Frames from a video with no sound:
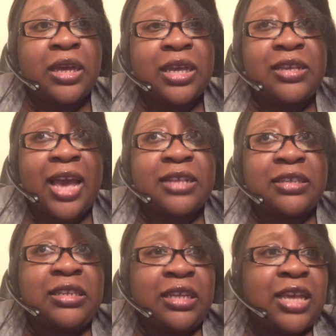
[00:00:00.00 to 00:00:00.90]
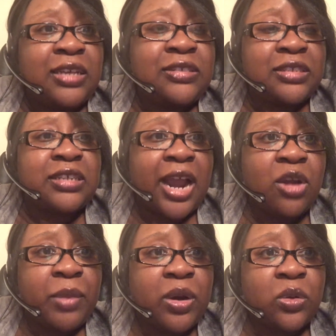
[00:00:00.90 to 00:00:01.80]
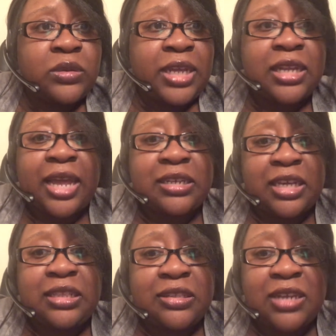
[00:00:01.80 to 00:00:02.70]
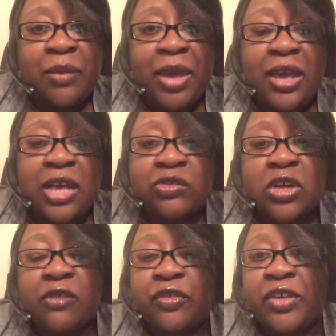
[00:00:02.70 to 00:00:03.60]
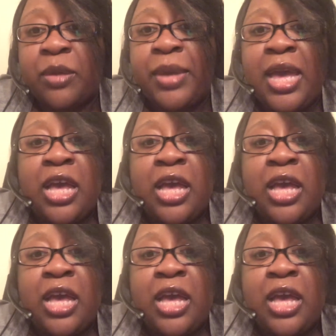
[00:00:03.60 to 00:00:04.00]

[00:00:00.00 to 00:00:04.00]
He's in dire medical need. Like, take these damn handcuffs off of him.